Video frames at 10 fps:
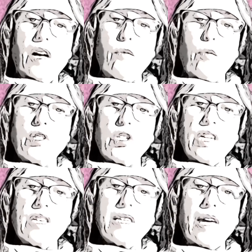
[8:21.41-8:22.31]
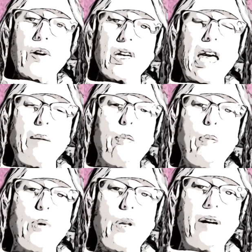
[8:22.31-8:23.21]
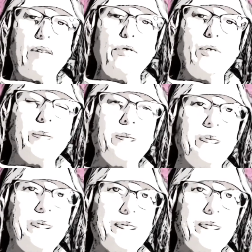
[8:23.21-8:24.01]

of which he is now capable of.